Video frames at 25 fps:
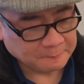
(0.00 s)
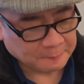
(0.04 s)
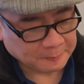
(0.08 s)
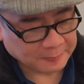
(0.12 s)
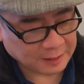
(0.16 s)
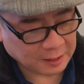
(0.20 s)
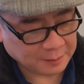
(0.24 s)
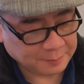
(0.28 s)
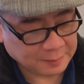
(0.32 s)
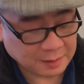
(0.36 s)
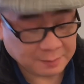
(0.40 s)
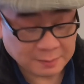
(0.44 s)

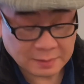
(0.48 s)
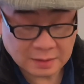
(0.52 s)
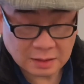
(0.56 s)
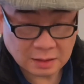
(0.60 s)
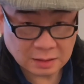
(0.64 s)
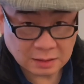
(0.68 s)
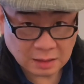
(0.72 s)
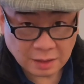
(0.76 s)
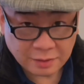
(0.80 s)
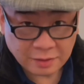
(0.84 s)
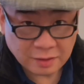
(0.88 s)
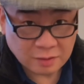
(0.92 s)
I mean,
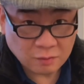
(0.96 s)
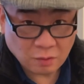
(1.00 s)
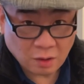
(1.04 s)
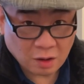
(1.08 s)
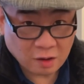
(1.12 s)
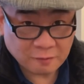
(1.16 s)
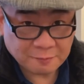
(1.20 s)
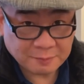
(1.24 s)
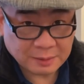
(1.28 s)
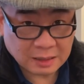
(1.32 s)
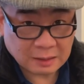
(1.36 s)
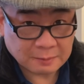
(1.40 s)
like, nothing wrong
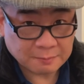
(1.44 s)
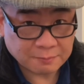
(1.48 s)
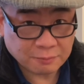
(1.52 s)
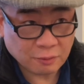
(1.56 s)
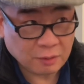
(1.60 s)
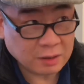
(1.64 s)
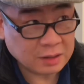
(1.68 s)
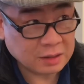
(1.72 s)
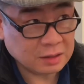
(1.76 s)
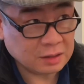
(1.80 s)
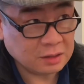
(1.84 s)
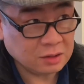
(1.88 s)
with being
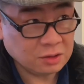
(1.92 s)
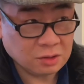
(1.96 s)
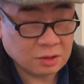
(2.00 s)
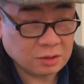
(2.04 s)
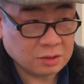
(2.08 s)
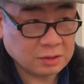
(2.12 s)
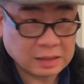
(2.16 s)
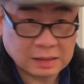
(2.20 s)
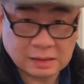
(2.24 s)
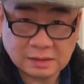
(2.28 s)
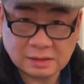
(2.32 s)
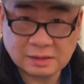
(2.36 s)
pregnant,
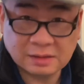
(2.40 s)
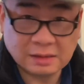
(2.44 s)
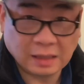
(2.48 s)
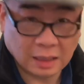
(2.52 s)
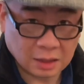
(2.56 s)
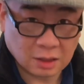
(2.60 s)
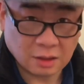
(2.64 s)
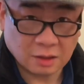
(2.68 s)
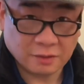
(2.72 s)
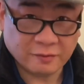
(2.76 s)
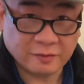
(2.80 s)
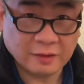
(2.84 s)
that's the
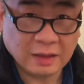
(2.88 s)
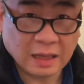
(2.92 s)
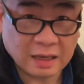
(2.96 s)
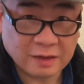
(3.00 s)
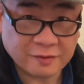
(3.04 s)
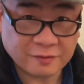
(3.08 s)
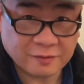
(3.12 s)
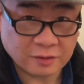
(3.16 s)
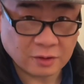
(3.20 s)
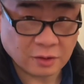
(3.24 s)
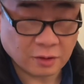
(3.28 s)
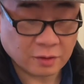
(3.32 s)
cycle of
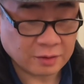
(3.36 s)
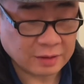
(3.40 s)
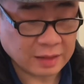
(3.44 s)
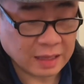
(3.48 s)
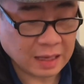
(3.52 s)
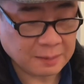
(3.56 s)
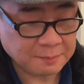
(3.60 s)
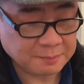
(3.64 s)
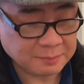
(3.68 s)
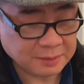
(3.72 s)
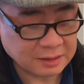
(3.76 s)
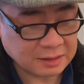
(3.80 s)
life and all
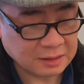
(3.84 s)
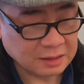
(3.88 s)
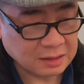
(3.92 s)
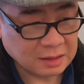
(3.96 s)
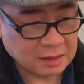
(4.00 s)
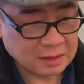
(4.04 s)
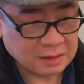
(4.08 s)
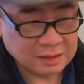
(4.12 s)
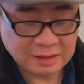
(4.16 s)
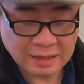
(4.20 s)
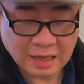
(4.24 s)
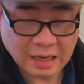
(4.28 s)
that, but
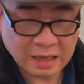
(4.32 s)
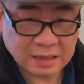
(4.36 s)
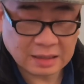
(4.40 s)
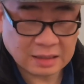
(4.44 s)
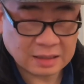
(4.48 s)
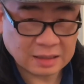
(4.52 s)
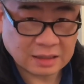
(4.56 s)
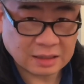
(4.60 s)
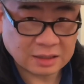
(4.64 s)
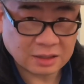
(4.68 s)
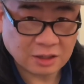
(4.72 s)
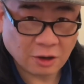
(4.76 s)
not in
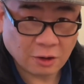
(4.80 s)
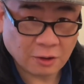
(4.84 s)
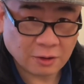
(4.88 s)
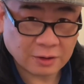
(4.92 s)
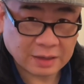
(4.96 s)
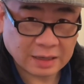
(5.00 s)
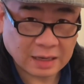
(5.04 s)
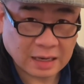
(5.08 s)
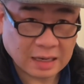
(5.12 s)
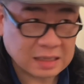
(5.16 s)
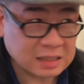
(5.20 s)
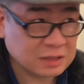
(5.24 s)
the guitar,
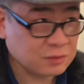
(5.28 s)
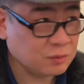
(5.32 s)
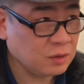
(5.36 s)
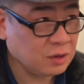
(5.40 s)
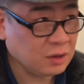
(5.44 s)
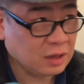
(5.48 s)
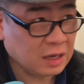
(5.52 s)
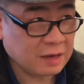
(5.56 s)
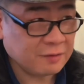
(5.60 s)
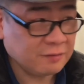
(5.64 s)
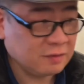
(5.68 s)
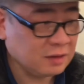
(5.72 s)
guys. We
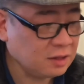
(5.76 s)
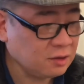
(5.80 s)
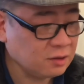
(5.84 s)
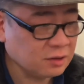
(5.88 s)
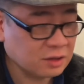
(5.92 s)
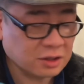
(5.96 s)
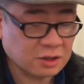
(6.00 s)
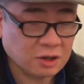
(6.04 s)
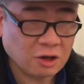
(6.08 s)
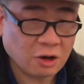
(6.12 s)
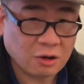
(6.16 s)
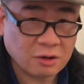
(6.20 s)
don't have little
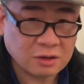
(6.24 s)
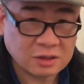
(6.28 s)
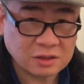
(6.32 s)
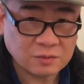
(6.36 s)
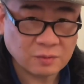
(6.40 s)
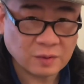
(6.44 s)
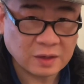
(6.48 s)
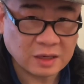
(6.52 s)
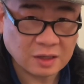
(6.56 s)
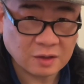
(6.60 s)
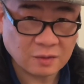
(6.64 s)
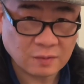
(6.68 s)
guitars
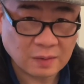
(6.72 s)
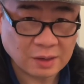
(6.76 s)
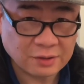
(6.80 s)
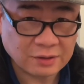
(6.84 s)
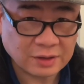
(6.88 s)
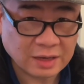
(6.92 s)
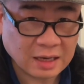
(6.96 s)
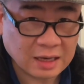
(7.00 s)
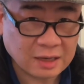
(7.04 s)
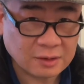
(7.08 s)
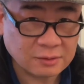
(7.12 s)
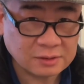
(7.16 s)
running around
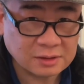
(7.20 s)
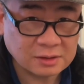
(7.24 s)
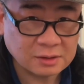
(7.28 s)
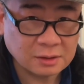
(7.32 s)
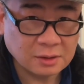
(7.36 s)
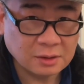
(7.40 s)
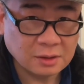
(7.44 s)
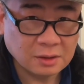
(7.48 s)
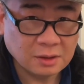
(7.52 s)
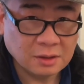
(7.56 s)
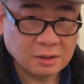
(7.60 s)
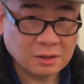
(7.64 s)
the house,
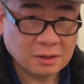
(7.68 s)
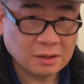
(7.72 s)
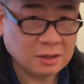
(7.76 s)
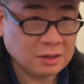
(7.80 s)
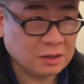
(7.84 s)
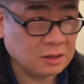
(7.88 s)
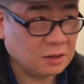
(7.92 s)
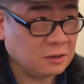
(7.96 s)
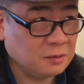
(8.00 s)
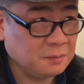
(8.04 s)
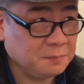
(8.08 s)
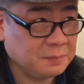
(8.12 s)

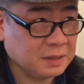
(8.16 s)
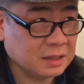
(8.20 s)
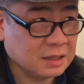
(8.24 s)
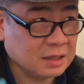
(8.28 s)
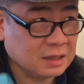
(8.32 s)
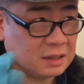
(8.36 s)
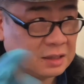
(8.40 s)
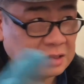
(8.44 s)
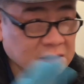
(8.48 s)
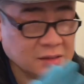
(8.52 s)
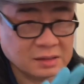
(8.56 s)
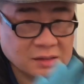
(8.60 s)

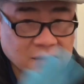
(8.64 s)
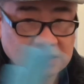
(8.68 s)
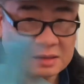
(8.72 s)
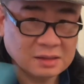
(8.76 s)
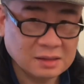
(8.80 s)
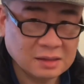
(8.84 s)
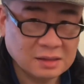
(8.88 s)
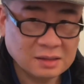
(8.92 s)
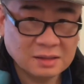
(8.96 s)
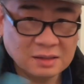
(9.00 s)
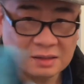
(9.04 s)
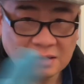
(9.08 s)
because
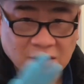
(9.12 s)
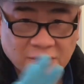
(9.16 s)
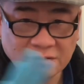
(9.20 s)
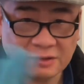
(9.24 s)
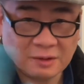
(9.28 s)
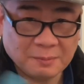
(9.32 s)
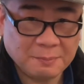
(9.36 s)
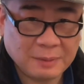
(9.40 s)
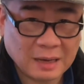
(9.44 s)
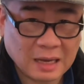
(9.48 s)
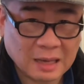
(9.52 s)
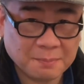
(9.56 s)
of
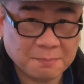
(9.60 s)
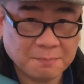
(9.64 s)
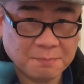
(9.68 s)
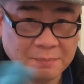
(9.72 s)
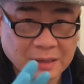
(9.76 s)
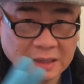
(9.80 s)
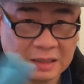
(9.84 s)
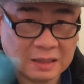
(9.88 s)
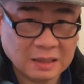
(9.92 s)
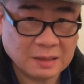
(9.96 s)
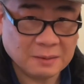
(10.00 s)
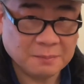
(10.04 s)
the pot
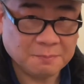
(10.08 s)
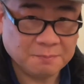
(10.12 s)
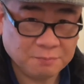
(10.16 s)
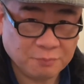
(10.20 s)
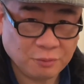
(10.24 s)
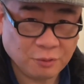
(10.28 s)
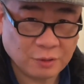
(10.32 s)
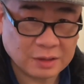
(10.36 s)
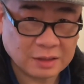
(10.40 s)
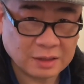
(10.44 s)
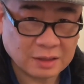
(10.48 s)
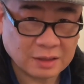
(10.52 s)
belly
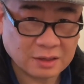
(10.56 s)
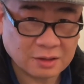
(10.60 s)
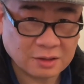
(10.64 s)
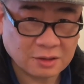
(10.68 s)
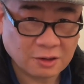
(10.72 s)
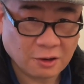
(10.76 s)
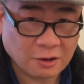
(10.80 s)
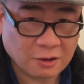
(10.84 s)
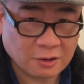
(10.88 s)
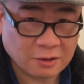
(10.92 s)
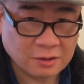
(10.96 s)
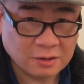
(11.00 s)
pregnant
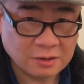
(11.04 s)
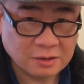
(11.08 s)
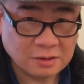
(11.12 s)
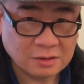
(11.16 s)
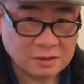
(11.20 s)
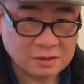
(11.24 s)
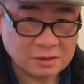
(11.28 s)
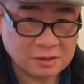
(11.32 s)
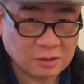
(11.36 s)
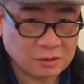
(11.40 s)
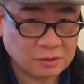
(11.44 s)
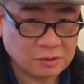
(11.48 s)
guitar.
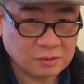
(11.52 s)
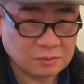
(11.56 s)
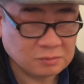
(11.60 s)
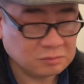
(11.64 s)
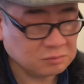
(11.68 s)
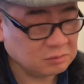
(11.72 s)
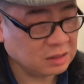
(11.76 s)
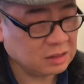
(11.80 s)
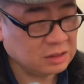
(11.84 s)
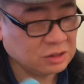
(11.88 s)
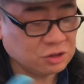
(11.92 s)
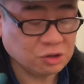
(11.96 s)
So
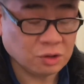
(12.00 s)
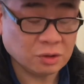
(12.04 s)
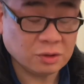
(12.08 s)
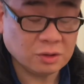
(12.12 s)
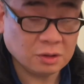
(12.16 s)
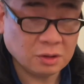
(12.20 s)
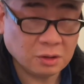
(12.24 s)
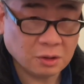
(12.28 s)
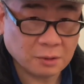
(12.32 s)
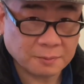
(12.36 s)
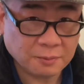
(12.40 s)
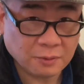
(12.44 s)
it
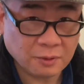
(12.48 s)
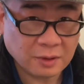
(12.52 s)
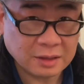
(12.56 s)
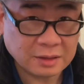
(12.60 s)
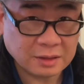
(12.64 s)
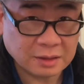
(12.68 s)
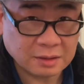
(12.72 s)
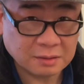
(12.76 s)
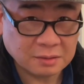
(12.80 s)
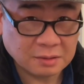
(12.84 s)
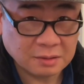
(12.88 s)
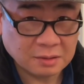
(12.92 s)
shouldn't look
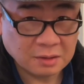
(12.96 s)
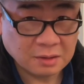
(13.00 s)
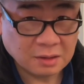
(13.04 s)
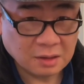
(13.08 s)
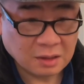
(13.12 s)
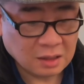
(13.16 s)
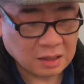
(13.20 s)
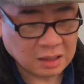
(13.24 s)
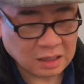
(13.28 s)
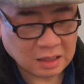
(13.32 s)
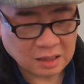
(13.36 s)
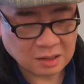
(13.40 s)
pregnant.
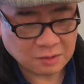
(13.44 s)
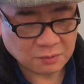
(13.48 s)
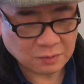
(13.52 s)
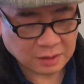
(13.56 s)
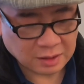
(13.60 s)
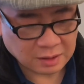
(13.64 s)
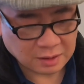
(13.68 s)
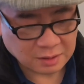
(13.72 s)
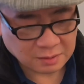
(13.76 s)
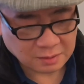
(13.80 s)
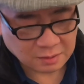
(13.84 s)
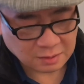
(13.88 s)

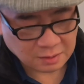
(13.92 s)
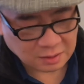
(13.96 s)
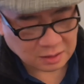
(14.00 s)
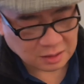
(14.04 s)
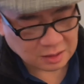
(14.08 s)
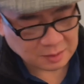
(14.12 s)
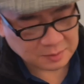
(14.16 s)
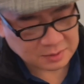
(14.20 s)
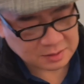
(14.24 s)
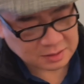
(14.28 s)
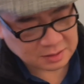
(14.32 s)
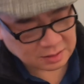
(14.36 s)
Anyway,
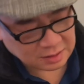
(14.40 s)
let me see.